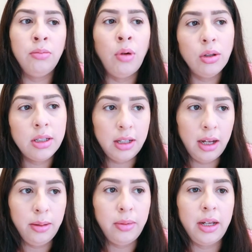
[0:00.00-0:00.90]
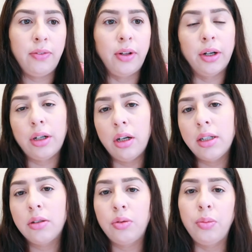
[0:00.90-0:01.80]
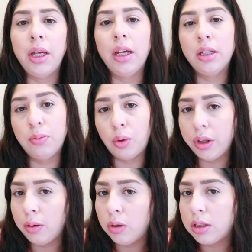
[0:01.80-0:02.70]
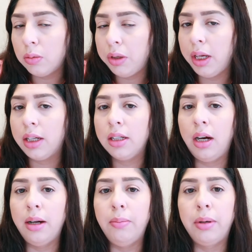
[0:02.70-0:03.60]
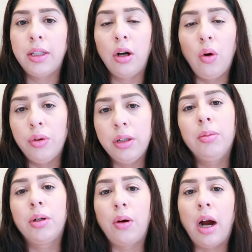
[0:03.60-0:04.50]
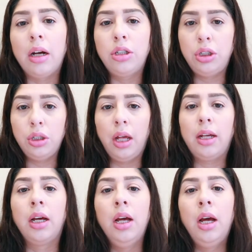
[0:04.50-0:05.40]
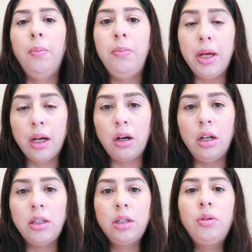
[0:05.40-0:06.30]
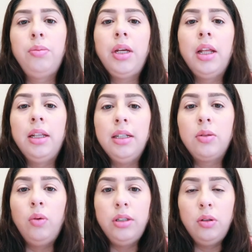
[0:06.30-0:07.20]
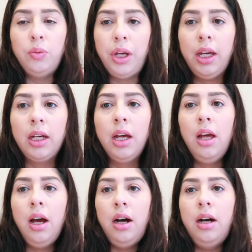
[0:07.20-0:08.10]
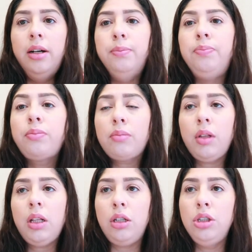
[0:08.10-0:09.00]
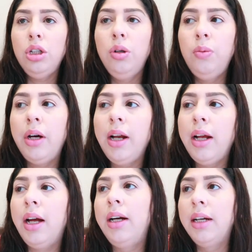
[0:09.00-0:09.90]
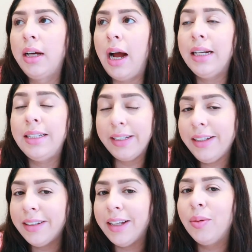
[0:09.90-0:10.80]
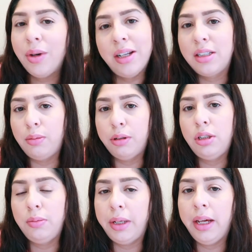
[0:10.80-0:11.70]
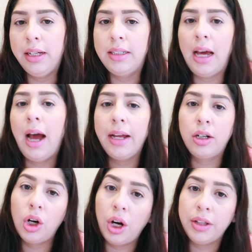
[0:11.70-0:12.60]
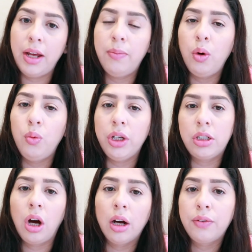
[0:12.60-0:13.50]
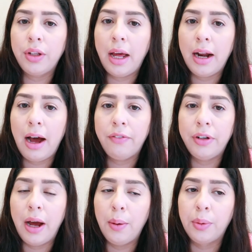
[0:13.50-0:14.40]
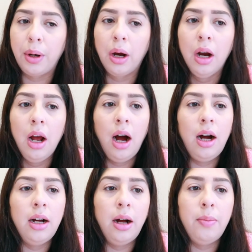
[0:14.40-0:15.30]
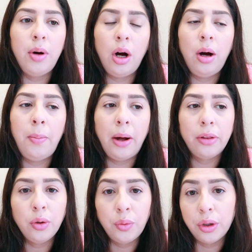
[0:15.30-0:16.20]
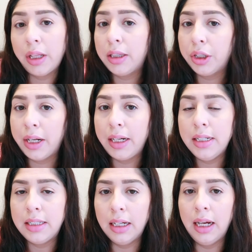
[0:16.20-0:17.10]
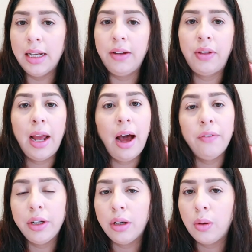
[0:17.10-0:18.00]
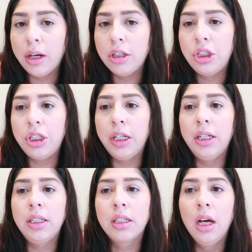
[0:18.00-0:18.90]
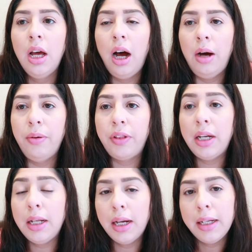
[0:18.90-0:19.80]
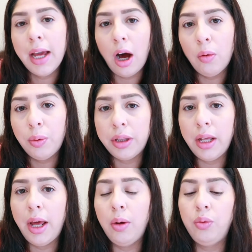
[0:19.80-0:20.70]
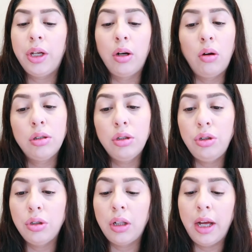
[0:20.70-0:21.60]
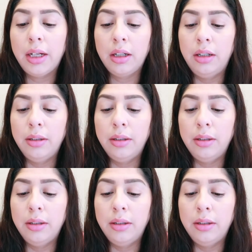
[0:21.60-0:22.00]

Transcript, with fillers: Most of them, if they're in contact with me, it's more than once a week, um, but they're only required to like be in contact with me at least once a week. Um, so what ideally what it's supposed to be is that I call them, we talk for that half an hour um, about the work that they're getting done, if they have any questions, um, if they need any help with it. We can also do like